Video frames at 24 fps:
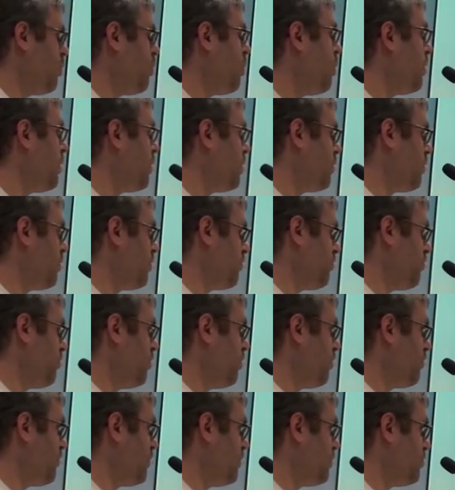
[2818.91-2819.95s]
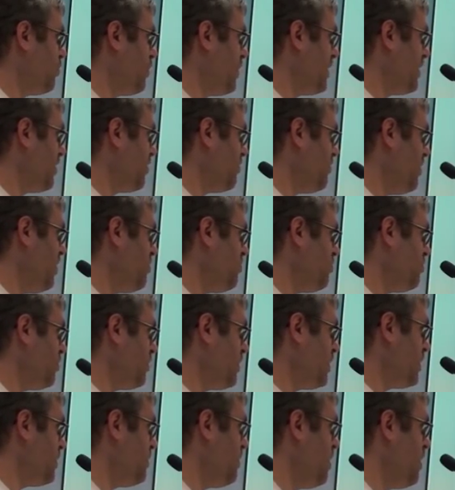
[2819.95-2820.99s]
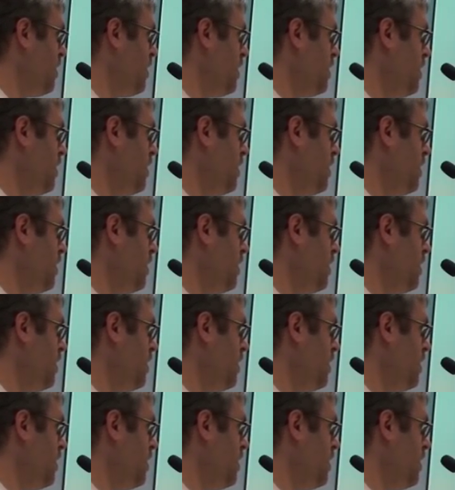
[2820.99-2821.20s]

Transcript: quarter or so of the 20th century